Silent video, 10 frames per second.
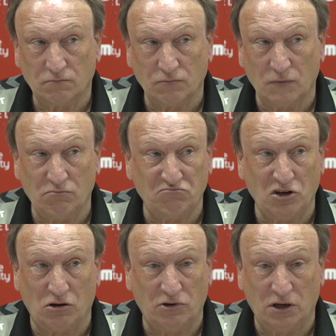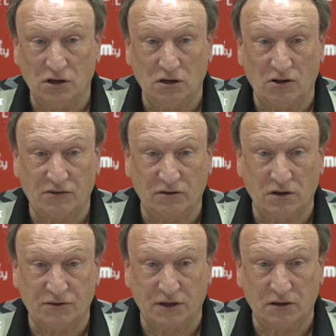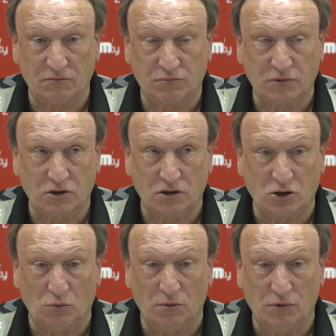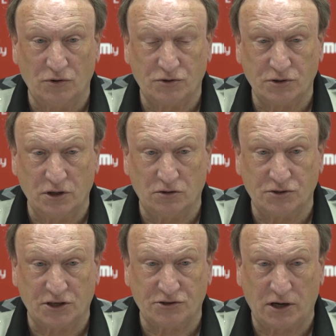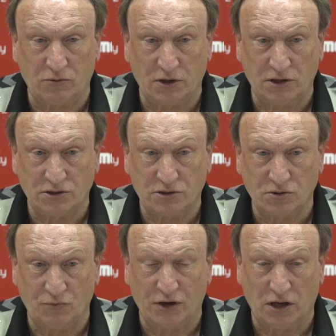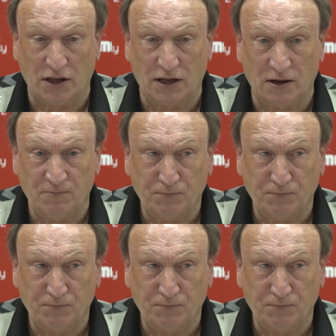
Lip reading: Not really. No, I think a couple of months. 6 or 8 weeks, something like that.